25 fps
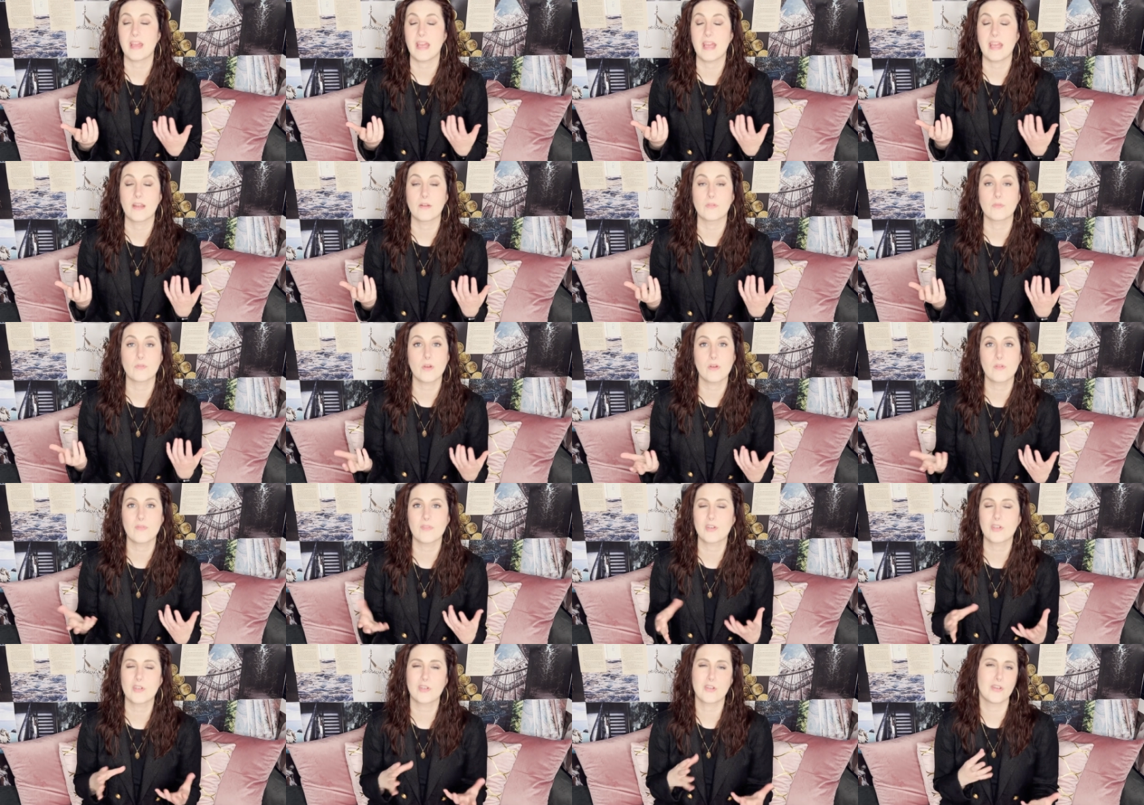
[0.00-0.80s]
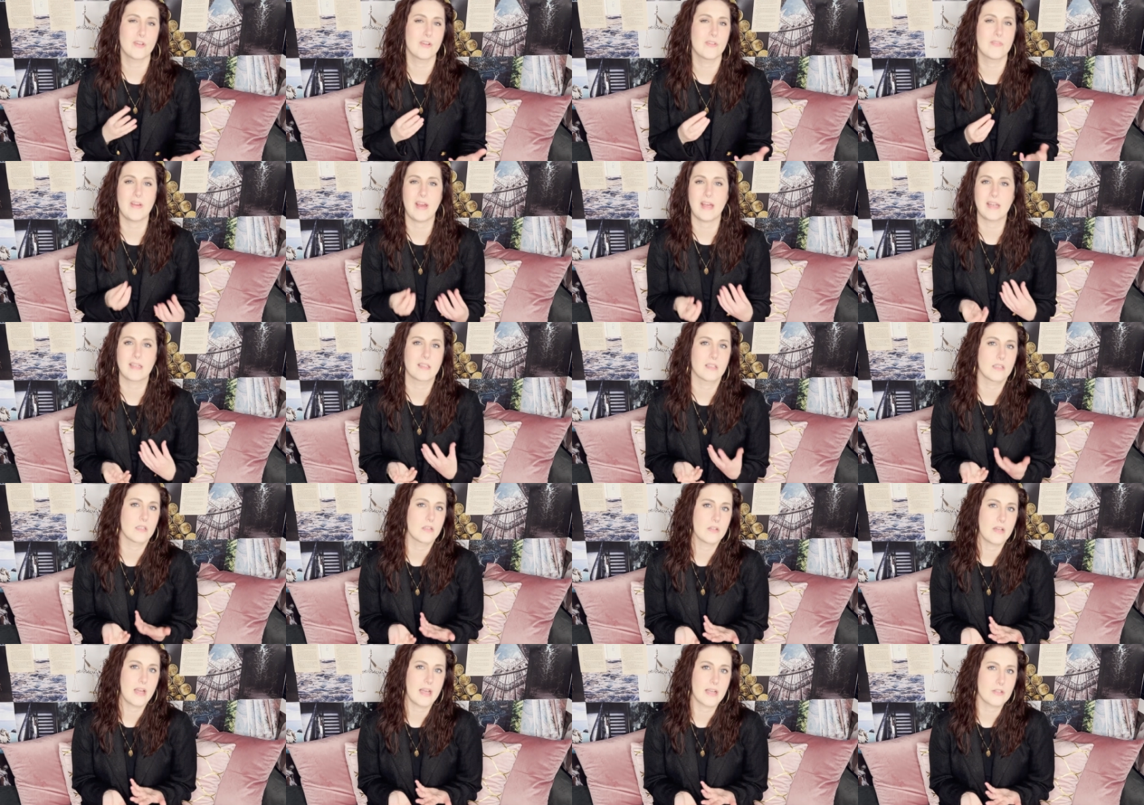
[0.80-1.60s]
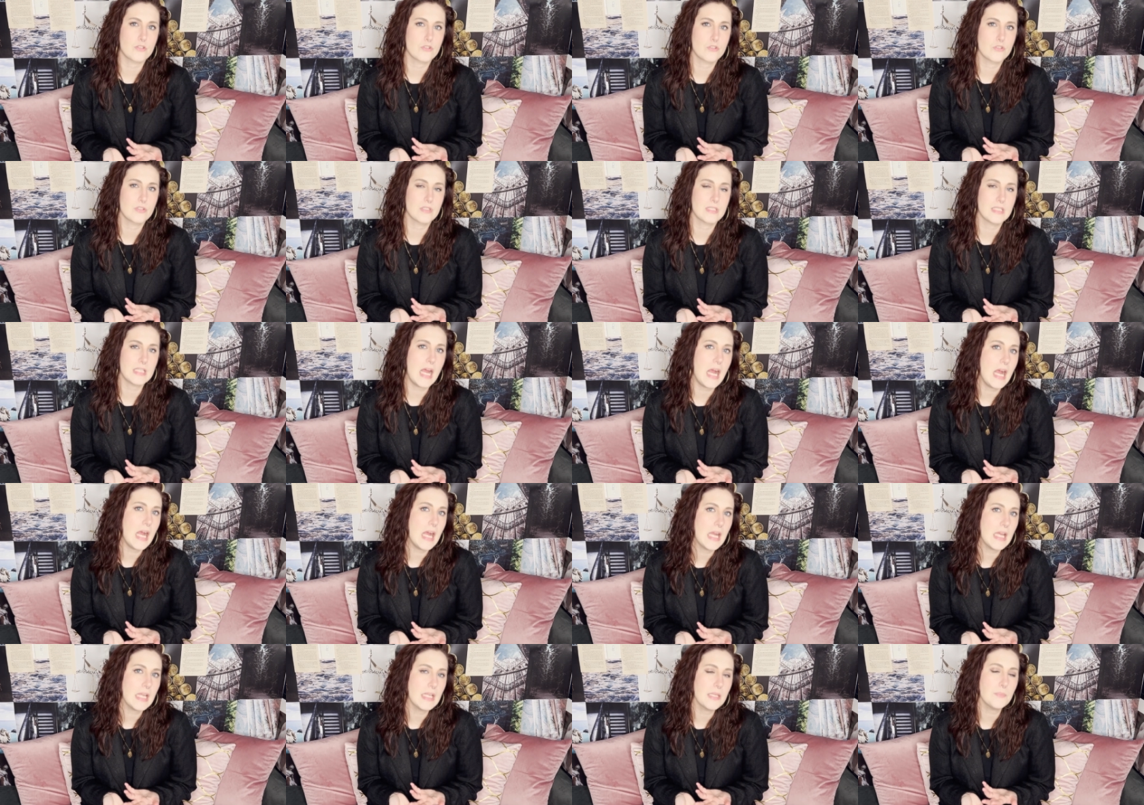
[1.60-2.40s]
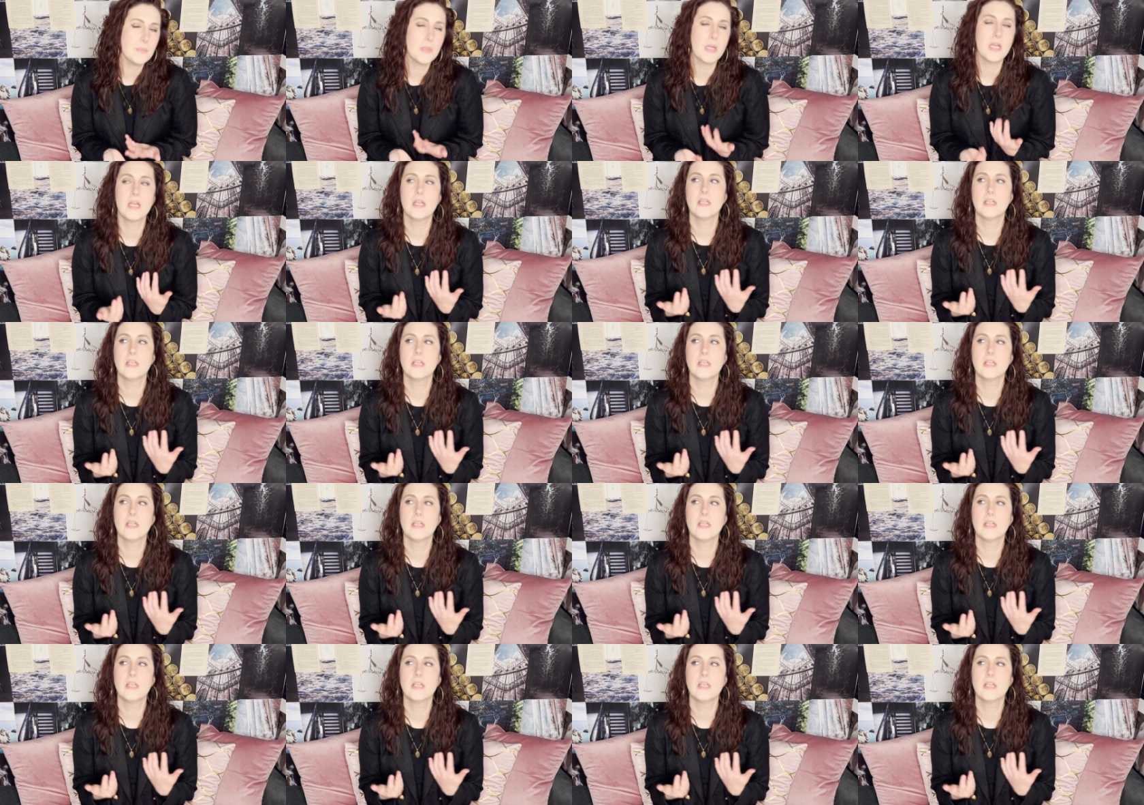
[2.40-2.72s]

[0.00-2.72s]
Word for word: and Grover could have had a little extra time,